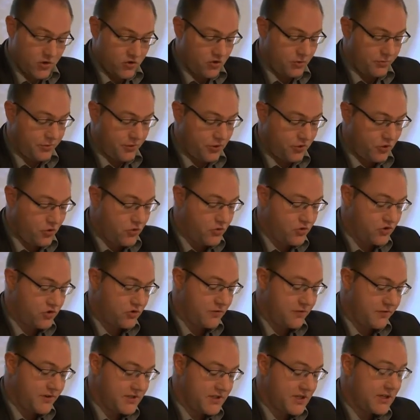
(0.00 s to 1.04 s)
to produce
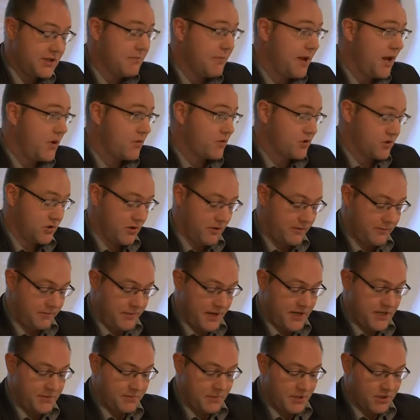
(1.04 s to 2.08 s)
sufficient amounts of
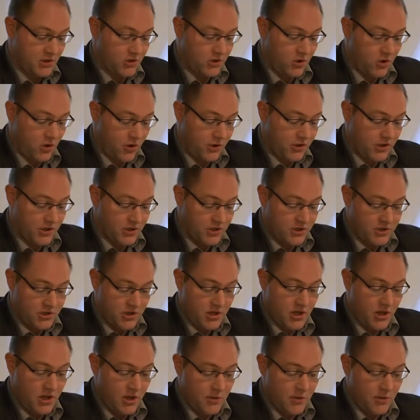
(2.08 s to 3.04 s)
base metal coinage